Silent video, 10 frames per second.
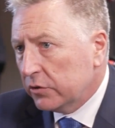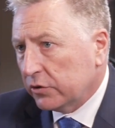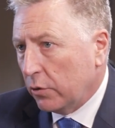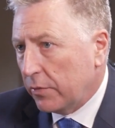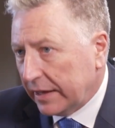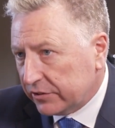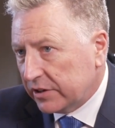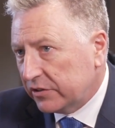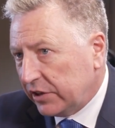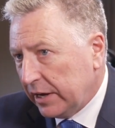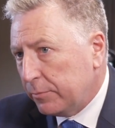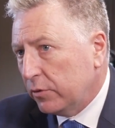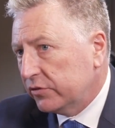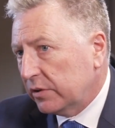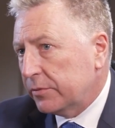So that's an example
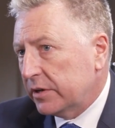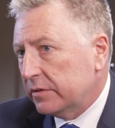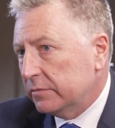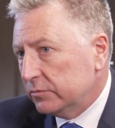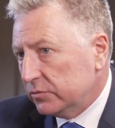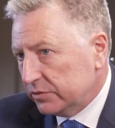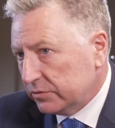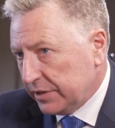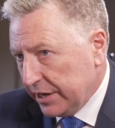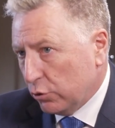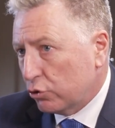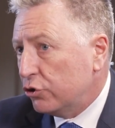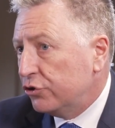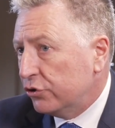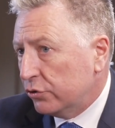of something NATO
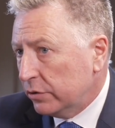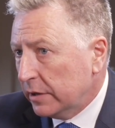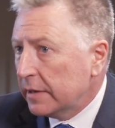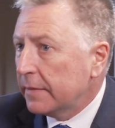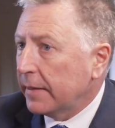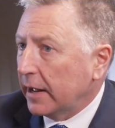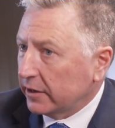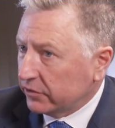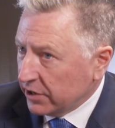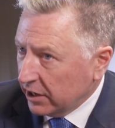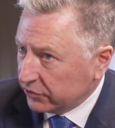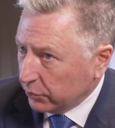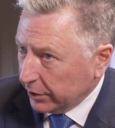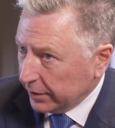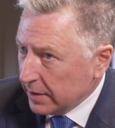could do that it's not
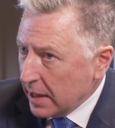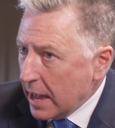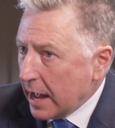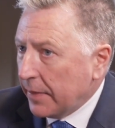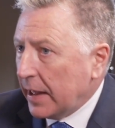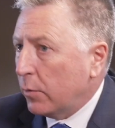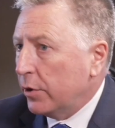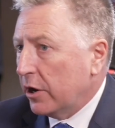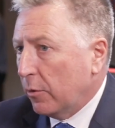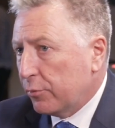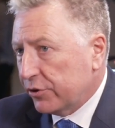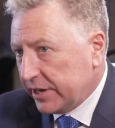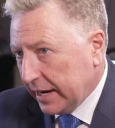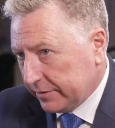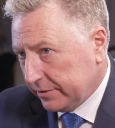doing. And that would help
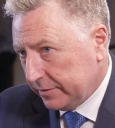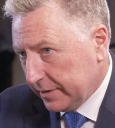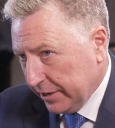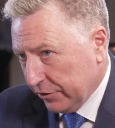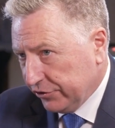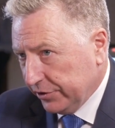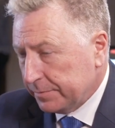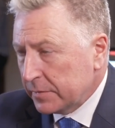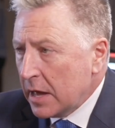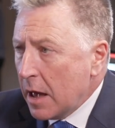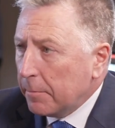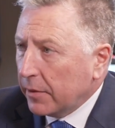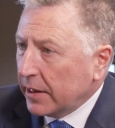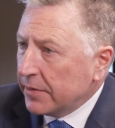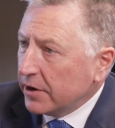protect energy. But
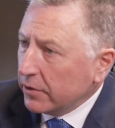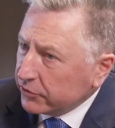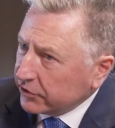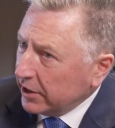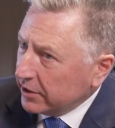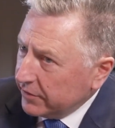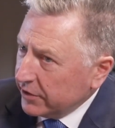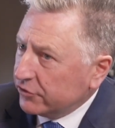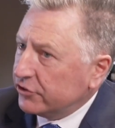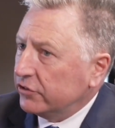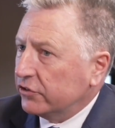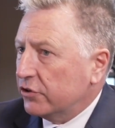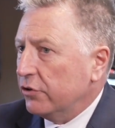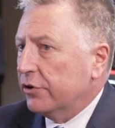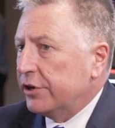then the other side of energy
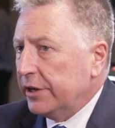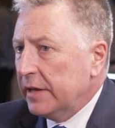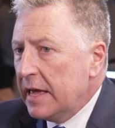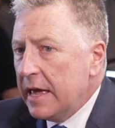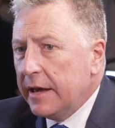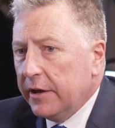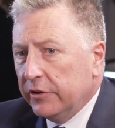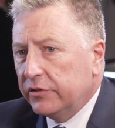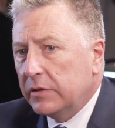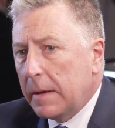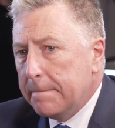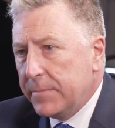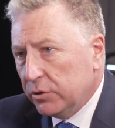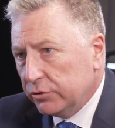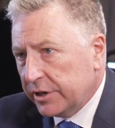security is
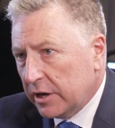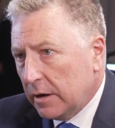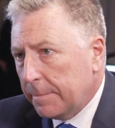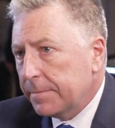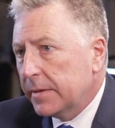building up